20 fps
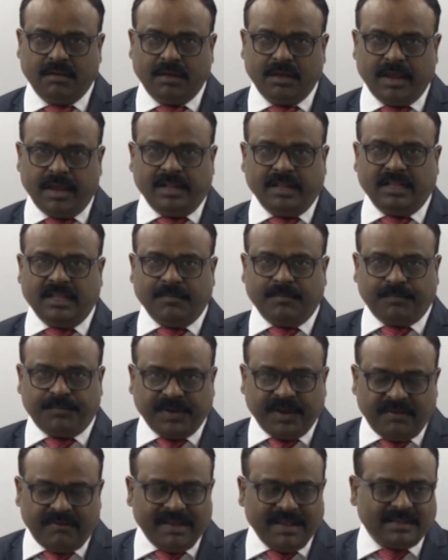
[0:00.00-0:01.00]
in the
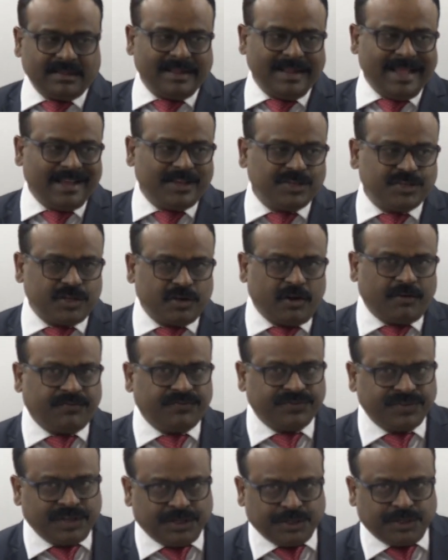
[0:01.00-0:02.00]
previous lecture of
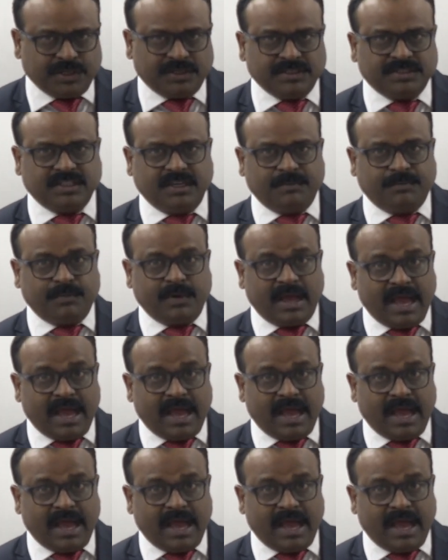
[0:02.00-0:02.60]
citizenship